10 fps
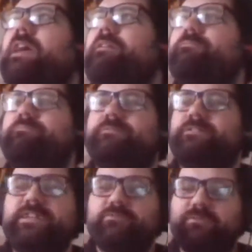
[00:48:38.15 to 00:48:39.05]
see
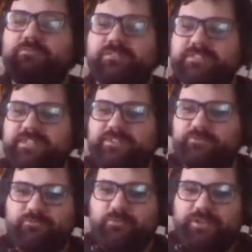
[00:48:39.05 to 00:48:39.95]
you when we see you,
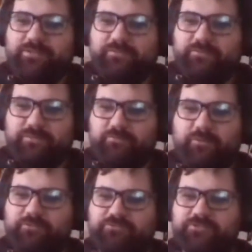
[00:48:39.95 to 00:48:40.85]
or whatever we want.